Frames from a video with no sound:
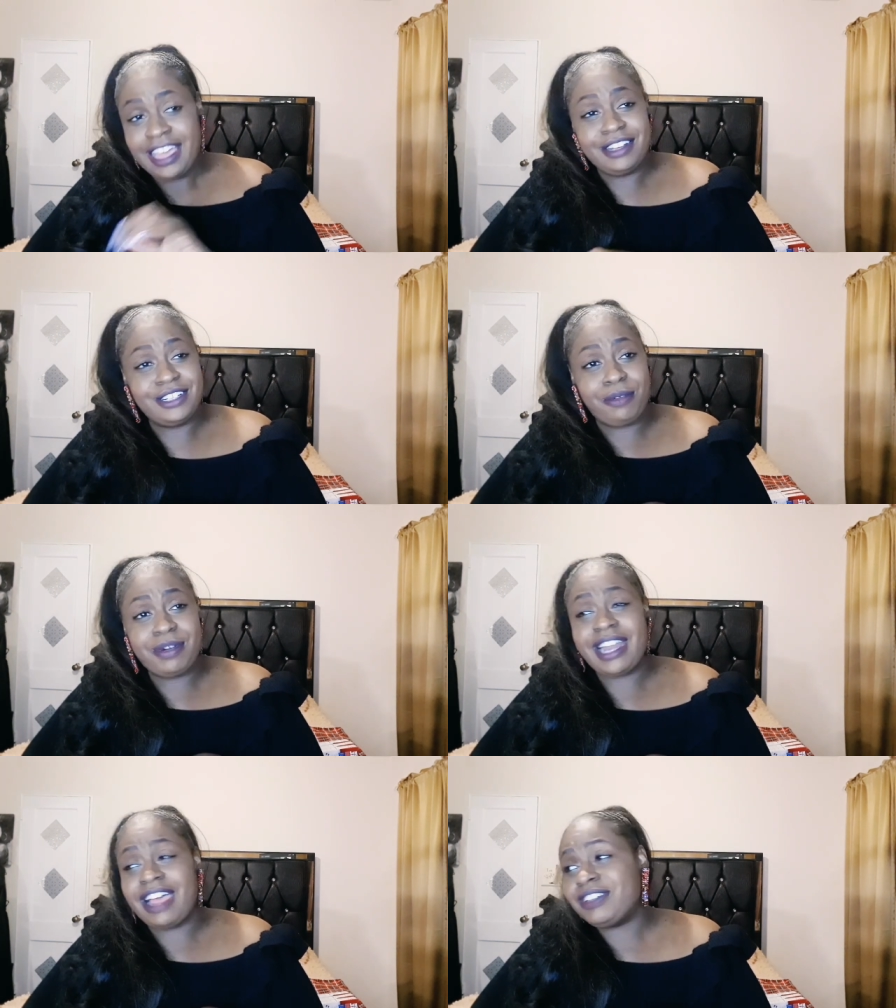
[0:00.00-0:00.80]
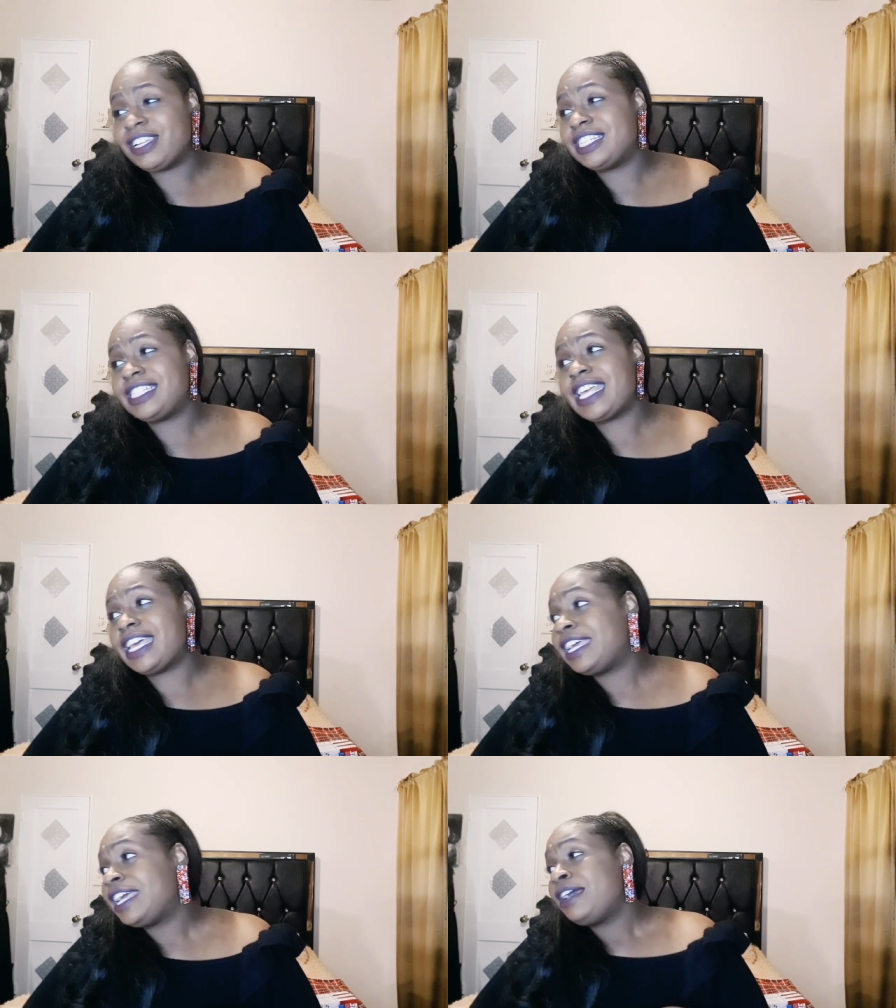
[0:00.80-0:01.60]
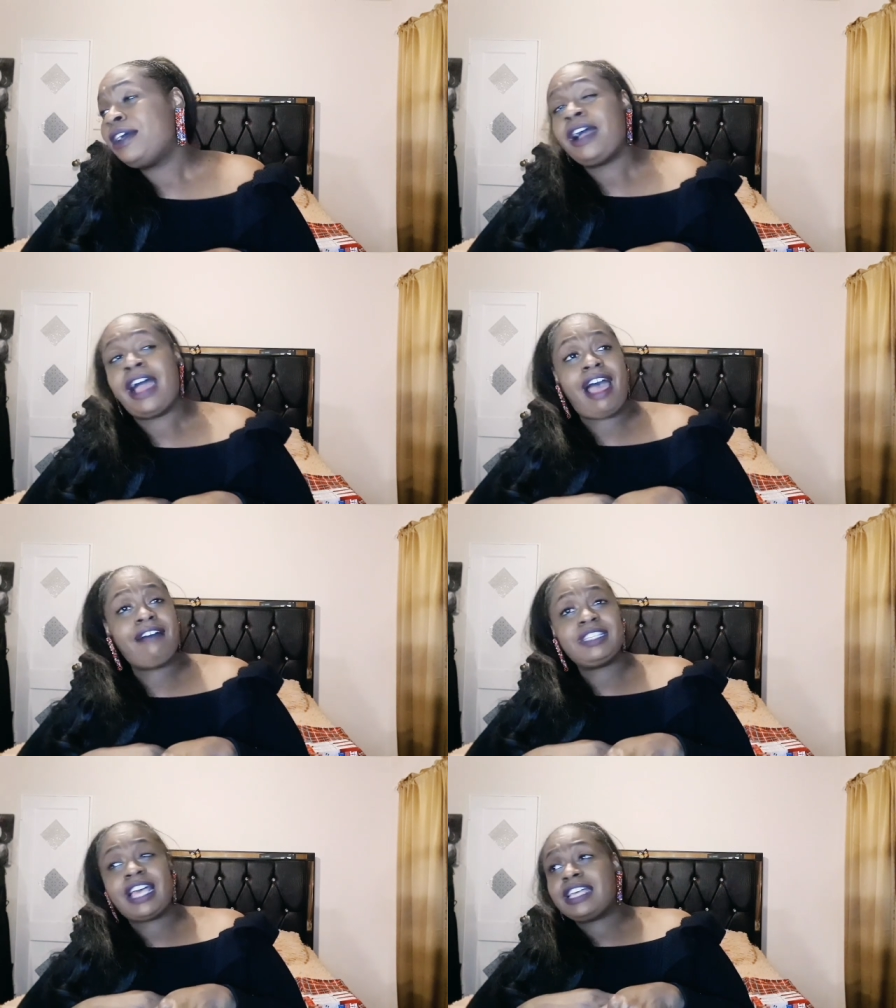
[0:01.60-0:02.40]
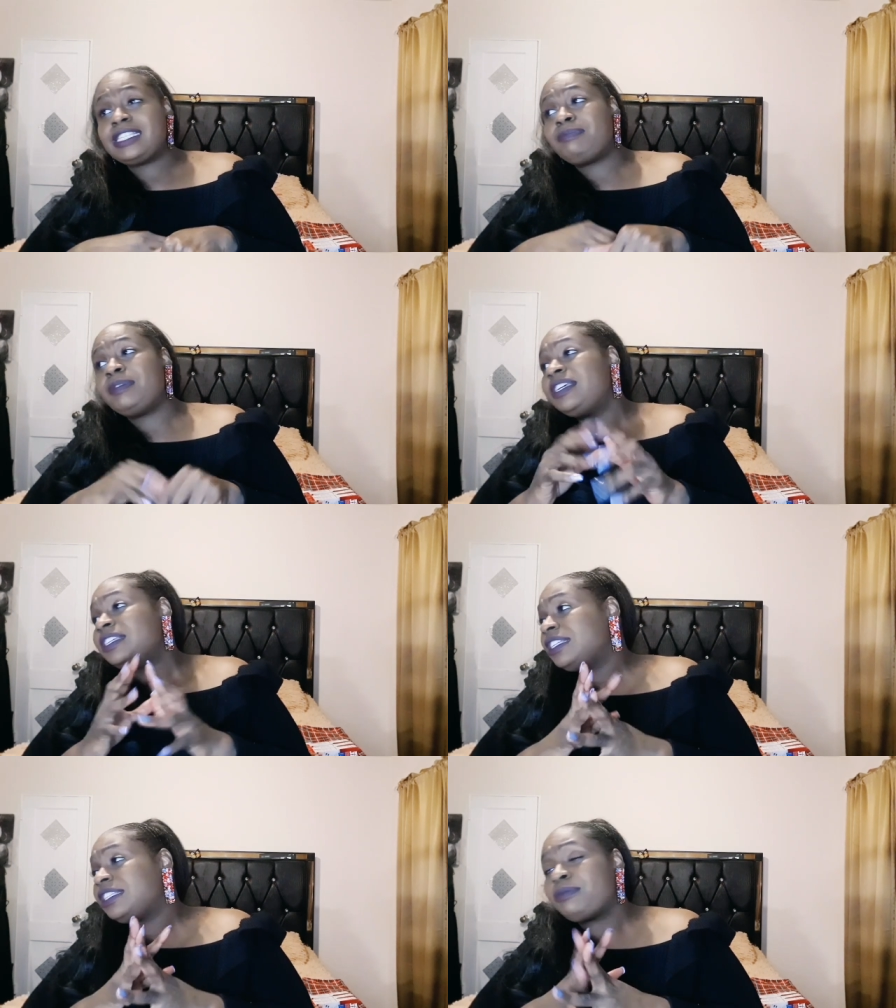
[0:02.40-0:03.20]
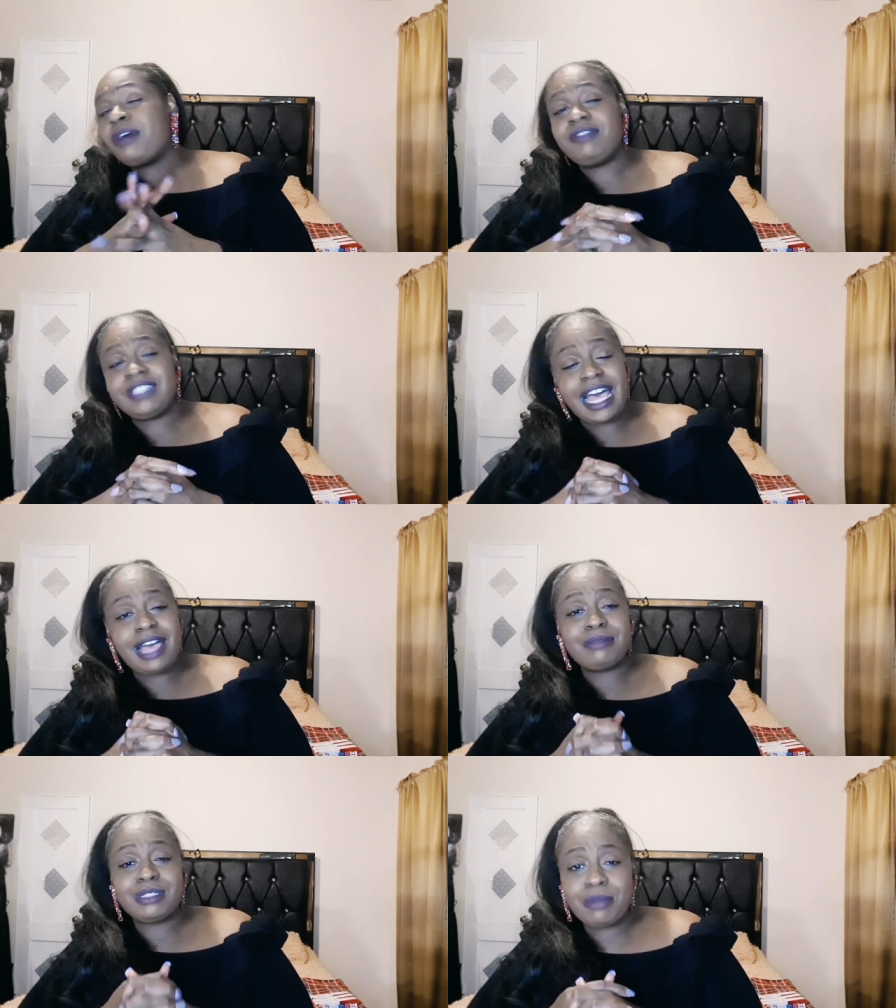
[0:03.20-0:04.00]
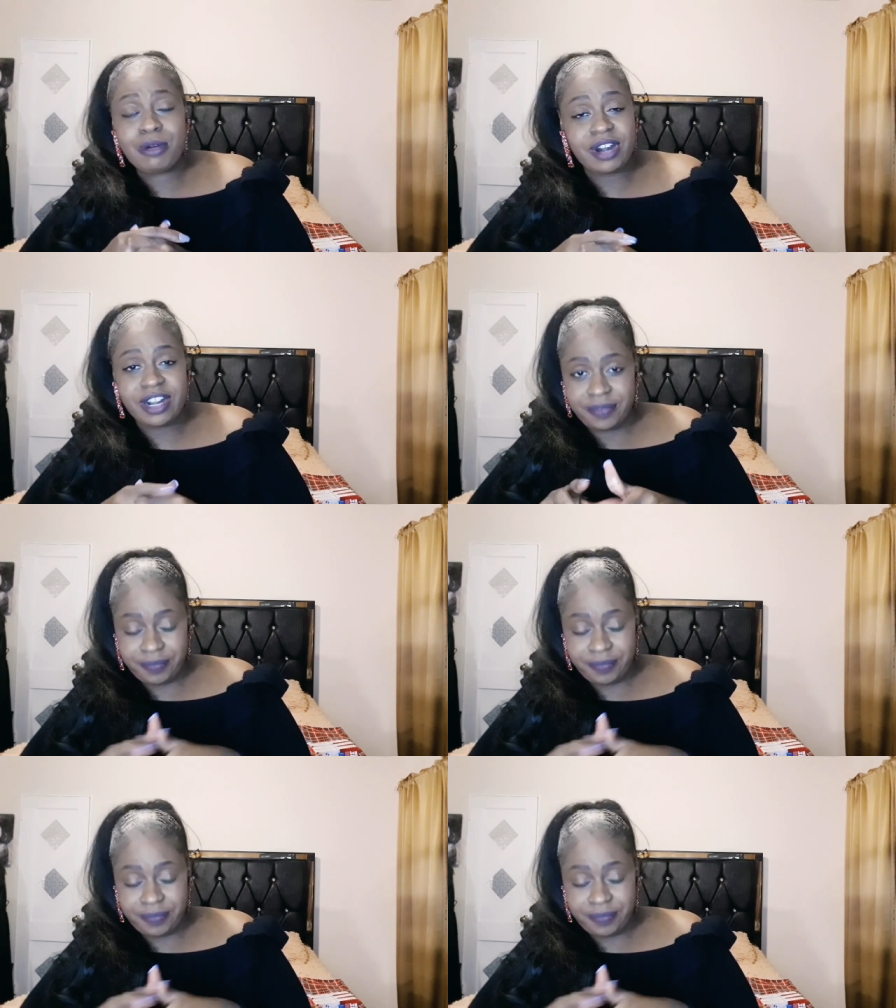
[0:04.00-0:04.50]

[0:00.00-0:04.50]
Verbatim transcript: No, we're not even going to say. I, I spent twelve times more